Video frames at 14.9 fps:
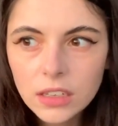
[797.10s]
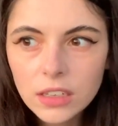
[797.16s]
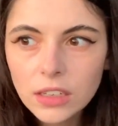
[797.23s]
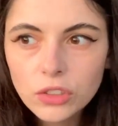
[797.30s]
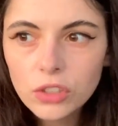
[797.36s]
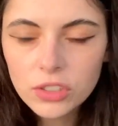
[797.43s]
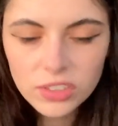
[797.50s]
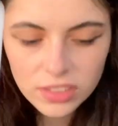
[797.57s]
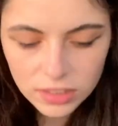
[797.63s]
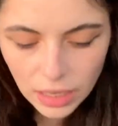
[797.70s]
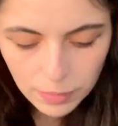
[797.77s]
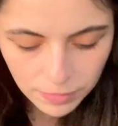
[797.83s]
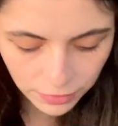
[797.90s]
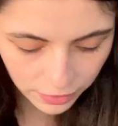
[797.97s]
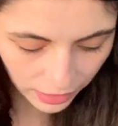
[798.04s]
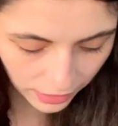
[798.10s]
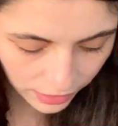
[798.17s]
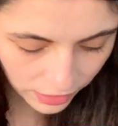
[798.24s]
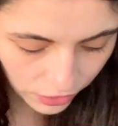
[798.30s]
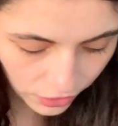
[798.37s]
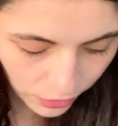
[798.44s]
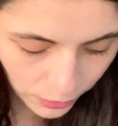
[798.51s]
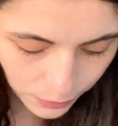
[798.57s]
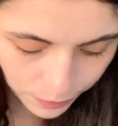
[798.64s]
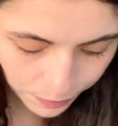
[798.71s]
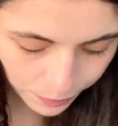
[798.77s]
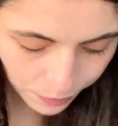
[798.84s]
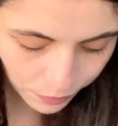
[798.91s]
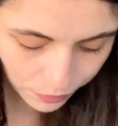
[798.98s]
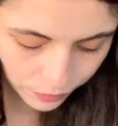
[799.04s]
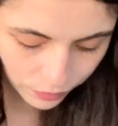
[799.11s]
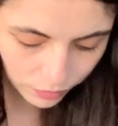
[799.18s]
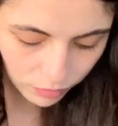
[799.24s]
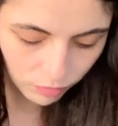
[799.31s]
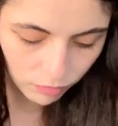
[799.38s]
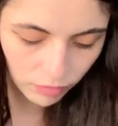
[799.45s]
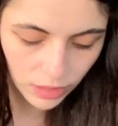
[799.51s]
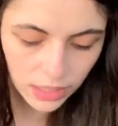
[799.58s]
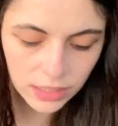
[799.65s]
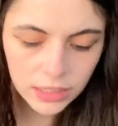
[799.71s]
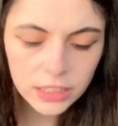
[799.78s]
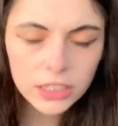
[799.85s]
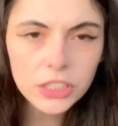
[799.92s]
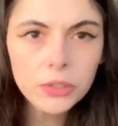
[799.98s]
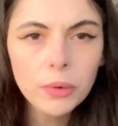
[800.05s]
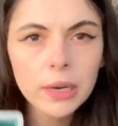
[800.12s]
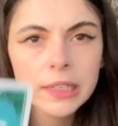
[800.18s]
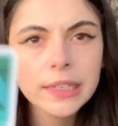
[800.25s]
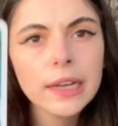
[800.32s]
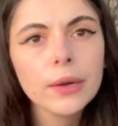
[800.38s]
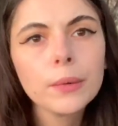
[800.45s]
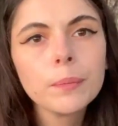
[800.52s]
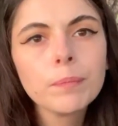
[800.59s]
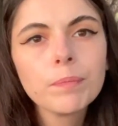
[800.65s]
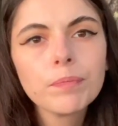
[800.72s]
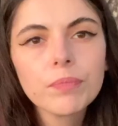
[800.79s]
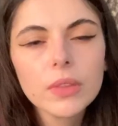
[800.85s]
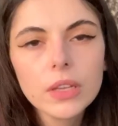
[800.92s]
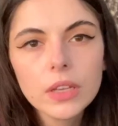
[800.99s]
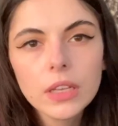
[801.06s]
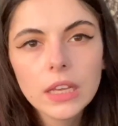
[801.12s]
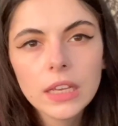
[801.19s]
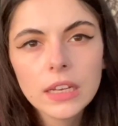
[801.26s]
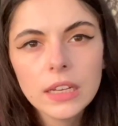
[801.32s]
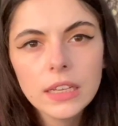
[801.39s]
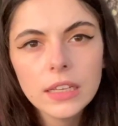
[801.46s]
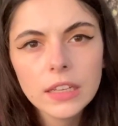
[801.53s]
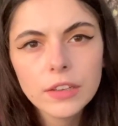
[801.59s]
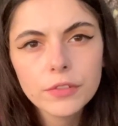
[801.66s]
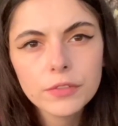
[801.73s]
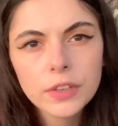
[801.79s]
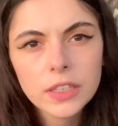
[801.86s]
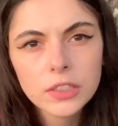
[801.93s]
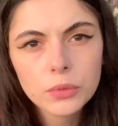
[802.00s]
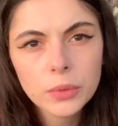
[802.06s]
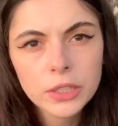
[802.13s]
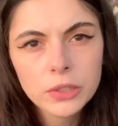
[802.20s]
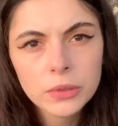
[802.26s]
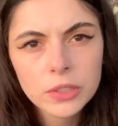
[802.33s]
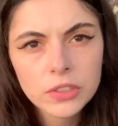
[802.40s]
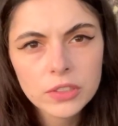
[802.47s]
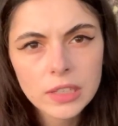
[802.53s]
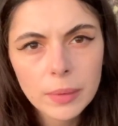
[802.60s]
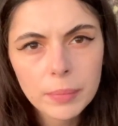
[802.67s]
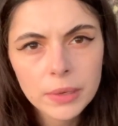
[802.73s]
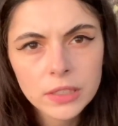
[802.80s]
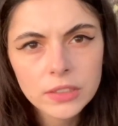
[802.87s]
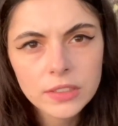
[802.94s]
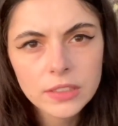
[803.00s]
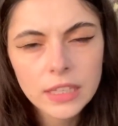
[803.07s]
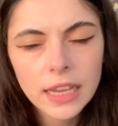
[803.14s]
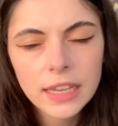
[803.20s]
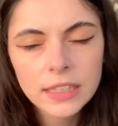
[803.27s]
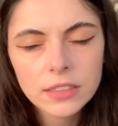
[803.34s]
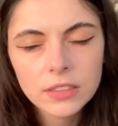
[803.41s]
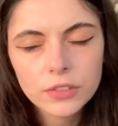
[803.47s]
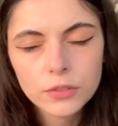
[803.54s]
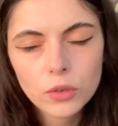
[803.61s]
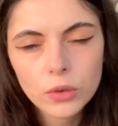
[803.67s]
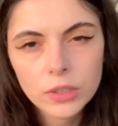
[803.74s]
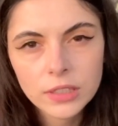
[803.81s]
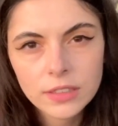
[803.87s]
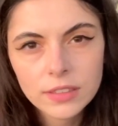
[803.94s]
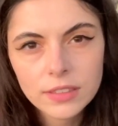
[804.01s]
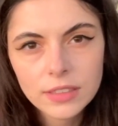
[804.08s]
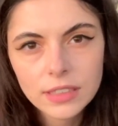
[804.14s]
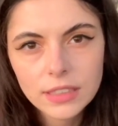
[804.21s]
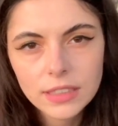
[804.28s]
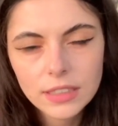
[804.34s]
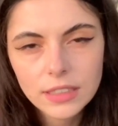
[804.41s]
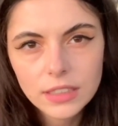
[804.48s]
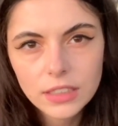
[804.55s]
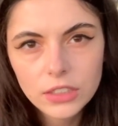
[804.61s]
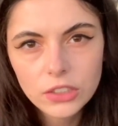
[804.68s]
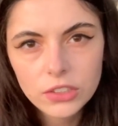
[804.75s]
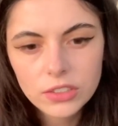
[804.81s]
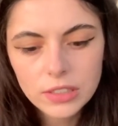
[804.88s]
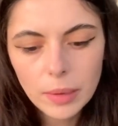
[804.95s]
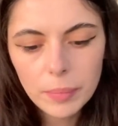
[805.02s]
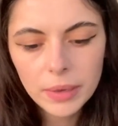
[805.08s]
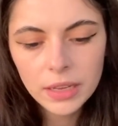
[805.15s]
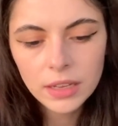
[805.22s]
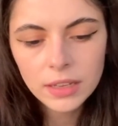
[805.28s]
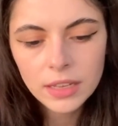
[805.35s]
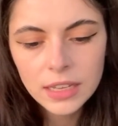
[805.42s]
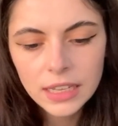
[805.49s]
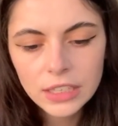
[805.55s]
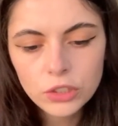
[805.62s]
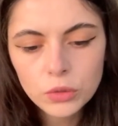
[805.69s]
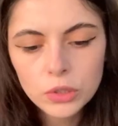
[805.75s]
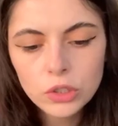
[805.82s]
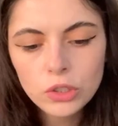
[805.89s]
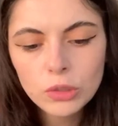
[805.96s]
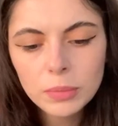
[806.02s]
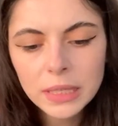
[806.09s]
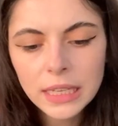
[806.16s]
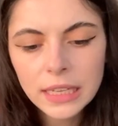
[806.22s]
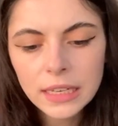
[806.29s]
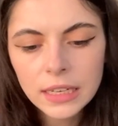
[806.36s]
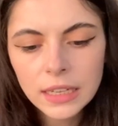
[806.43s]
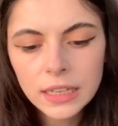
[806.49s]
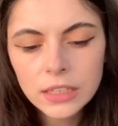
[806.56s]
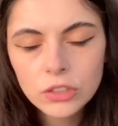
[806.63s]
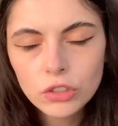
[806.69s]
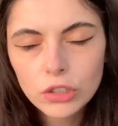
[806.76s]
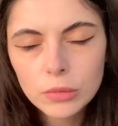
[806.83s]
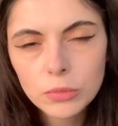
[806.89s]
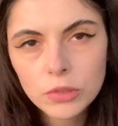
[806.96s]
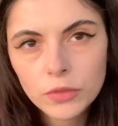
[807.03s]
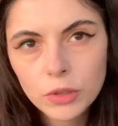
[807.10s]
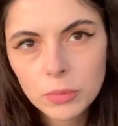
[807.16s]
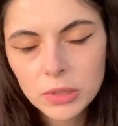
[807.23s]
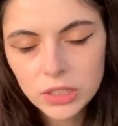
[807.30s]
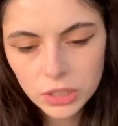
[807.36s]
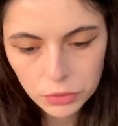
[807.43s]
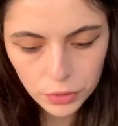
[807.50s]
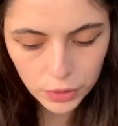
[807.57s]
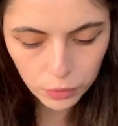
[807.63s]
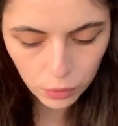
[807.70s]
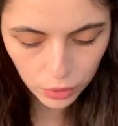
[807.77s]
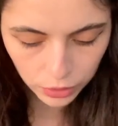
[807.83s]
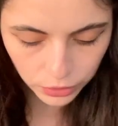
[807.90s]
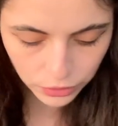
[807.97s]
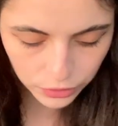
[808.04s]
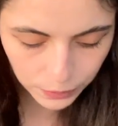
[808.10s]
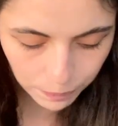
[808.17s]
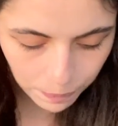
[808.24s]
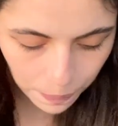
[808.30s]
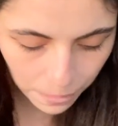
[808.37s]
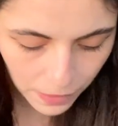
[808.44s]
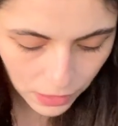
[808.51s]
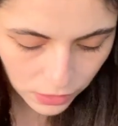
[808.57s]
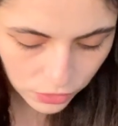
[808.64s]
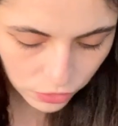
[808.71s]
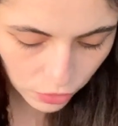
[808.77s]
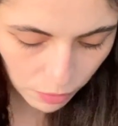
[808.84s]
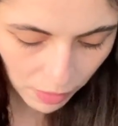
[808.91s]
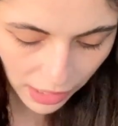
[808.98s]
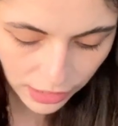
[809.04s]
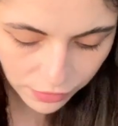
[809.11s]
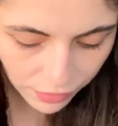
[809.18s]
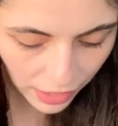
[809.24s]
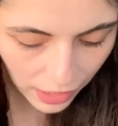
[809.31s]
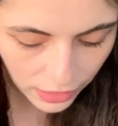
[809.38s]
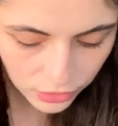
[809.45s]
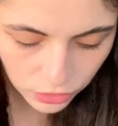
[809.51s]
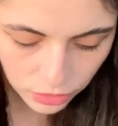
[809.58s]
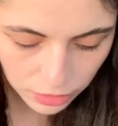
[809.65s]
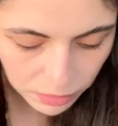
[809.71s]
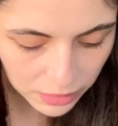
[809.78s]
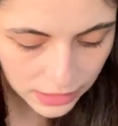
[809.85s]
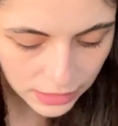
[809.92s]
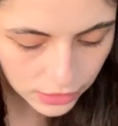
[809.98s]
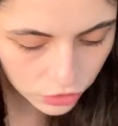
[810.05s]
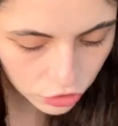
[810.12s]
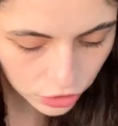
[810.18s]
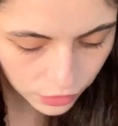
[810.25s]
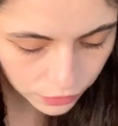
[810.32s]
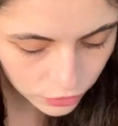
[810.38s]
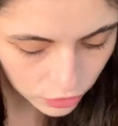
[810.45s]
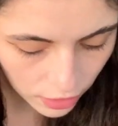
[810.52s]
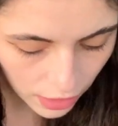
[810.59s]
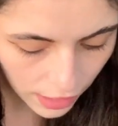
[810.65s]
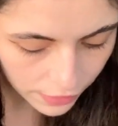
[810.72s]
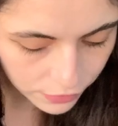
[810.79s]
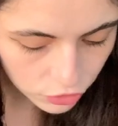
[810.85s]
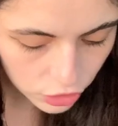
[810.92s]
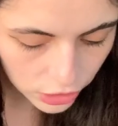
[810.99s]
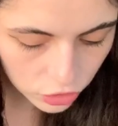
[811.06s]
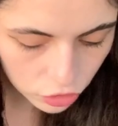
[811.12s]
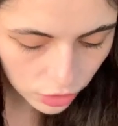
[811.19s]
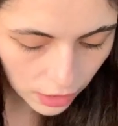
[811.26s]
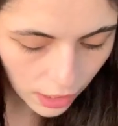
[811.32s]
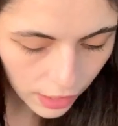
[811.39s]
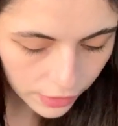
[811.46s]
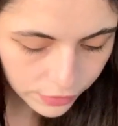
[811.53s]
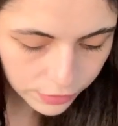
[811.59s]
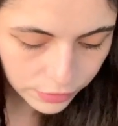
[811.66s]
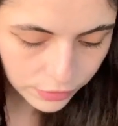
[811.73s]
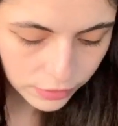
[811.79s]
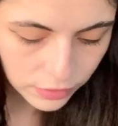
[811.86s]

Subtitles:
just something, you know? And here you are now, in a healing phase where you are stepping into the Ace of Coins. You're stepping into a new beginning in terms of your material world. So you might have had to completely shift your life, change your life,